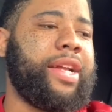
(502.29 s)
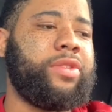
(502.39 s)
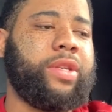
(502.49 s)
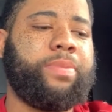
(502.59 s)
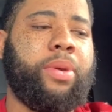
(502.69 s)
I
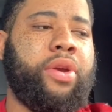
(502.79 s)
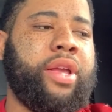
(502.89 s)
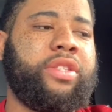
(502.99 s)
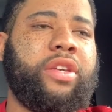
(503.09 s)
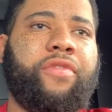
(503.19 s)
got to
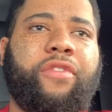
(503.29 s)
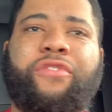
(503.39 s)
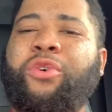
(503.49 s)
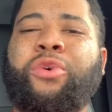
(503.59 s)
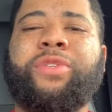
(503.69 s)
experience
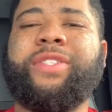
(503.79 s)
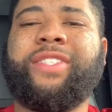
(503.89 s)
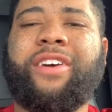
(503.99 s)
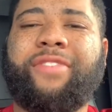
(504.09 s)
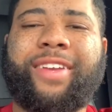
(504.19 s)
different foods and
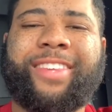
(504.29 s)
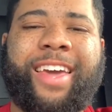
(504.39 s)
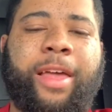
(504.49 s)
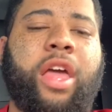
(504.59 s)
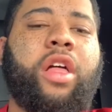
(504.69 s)
stuff like
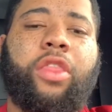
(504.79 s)
that.